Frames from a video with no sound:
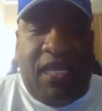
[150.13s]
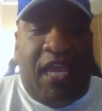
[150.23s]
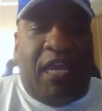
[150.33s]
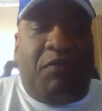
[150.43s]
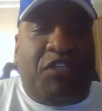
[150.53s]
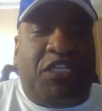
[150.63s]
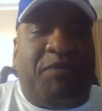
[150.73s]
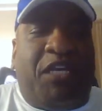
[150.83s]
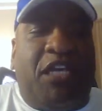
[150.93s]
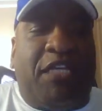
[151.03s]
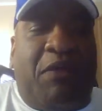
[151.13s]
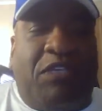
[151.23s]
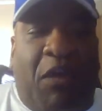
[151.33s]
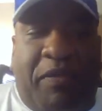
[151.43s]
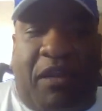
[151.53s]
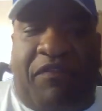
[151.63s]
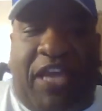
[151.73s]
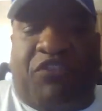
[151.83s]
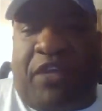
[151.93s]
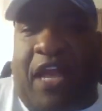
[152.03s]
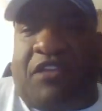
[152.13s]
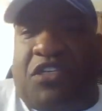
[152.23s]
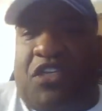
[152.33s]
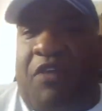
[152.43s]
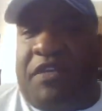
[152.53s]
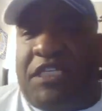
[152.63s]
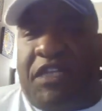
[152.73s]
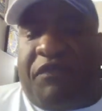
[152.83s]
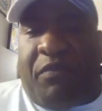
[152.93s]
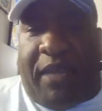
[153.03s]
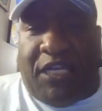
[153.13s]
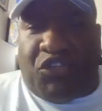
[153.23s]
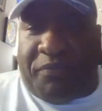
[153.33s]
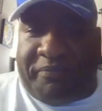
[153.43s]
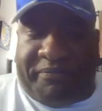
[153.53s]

And it was just because I was helping a veteran I discovered this information.